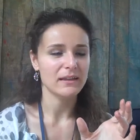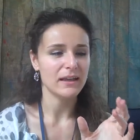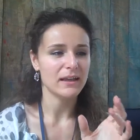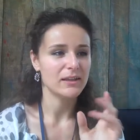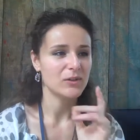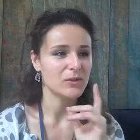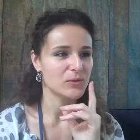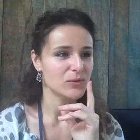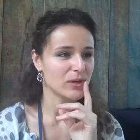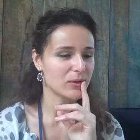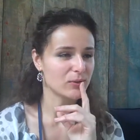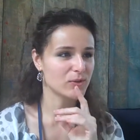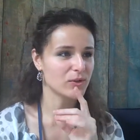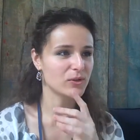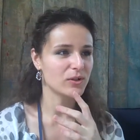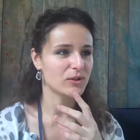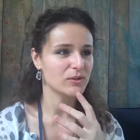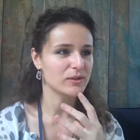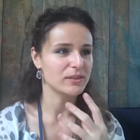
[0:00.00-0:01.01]
I don't know how
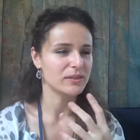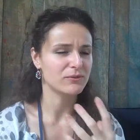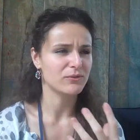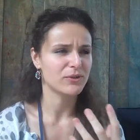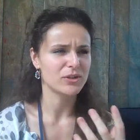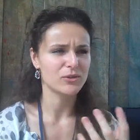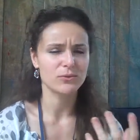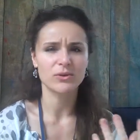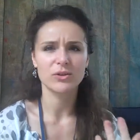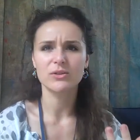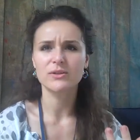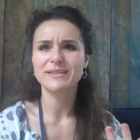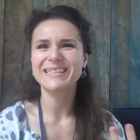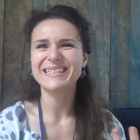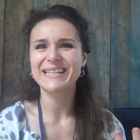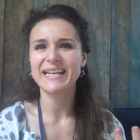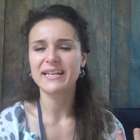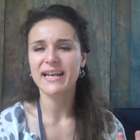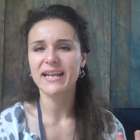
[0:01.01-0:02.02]
you call it in French, we call it
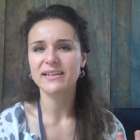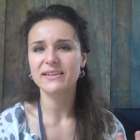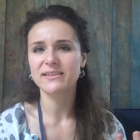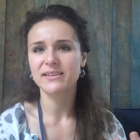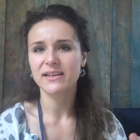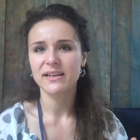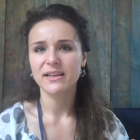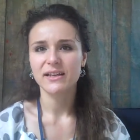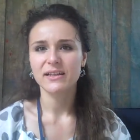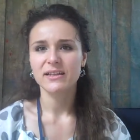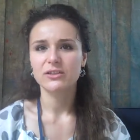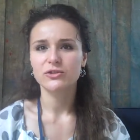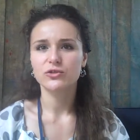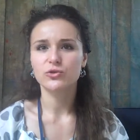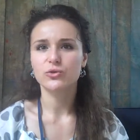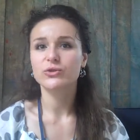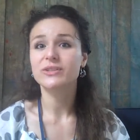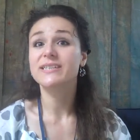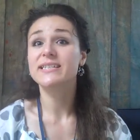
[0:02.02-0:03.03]
scénette,
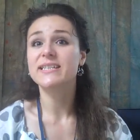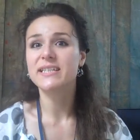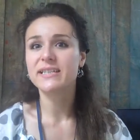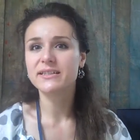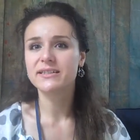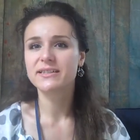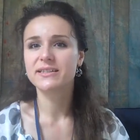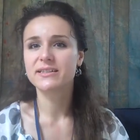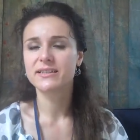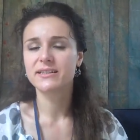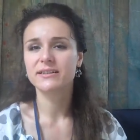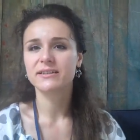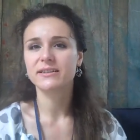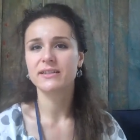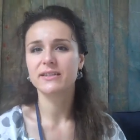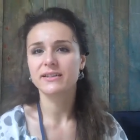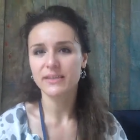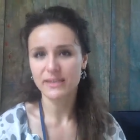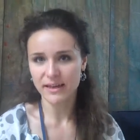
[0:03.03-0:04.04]
short scenes.
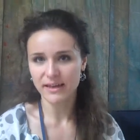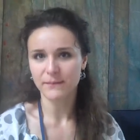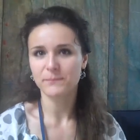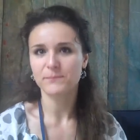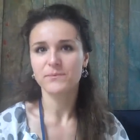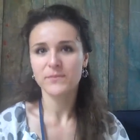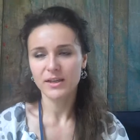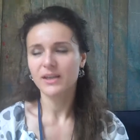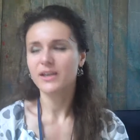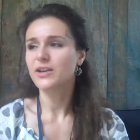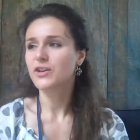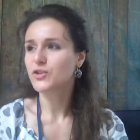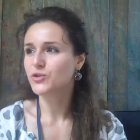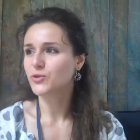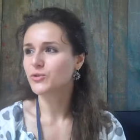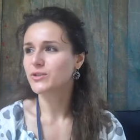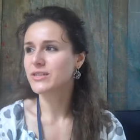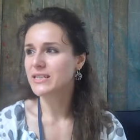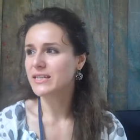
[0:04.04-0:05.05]
Yeah,
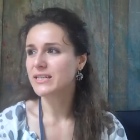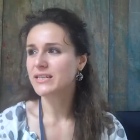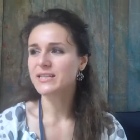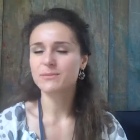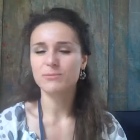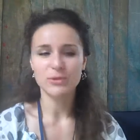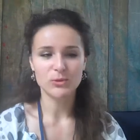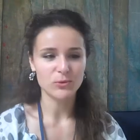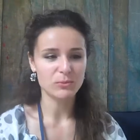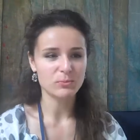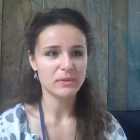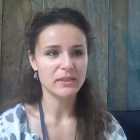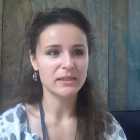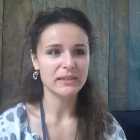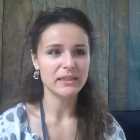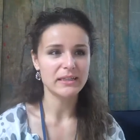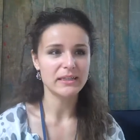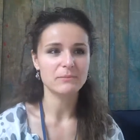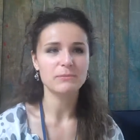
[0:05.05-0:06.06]
short scenes between me
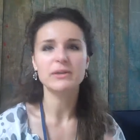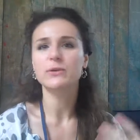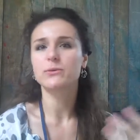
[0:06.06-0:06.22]
and him.